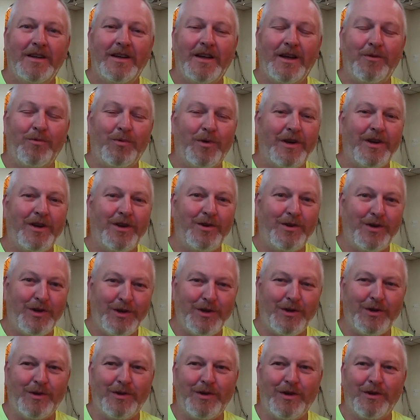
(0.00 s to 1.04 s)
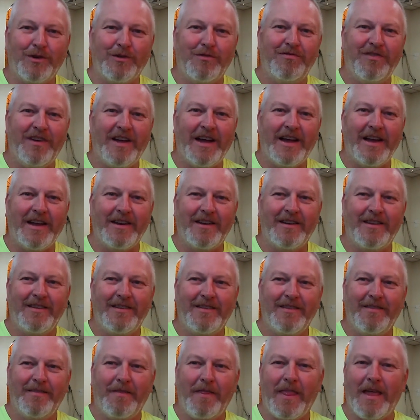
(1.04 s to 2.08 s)
And when you do, you'll find
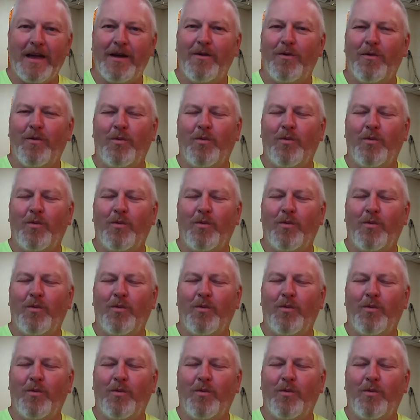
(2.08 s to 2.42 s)
uh,